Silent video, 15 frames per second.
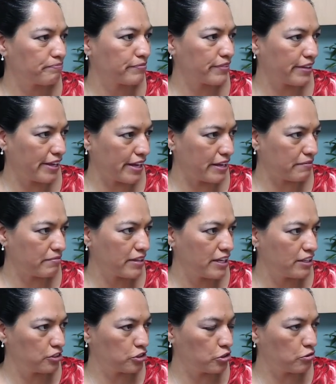Yeah.
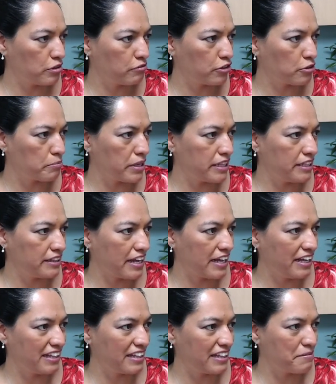So we both
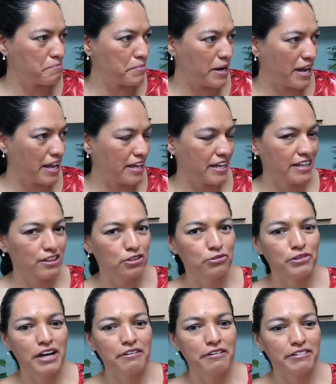meditate and pray and
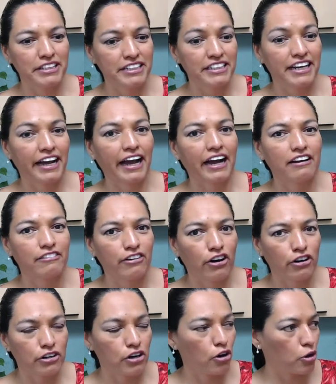do everything and have
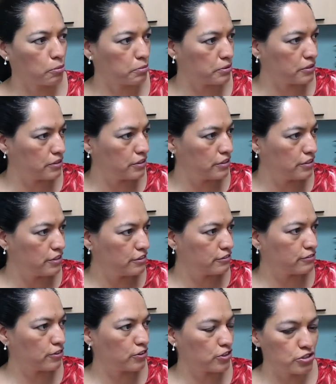hope
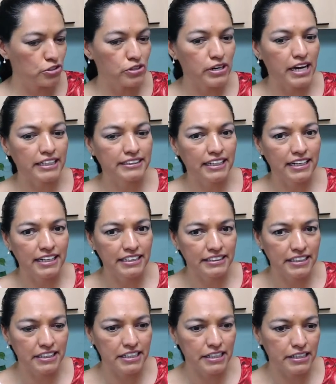for you as a
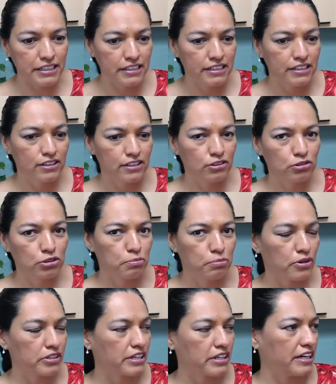listener to
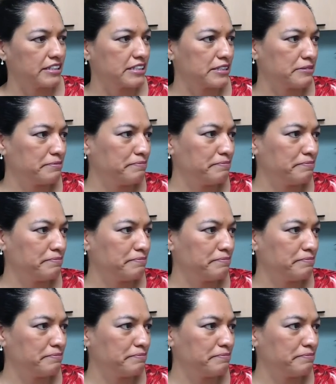support us.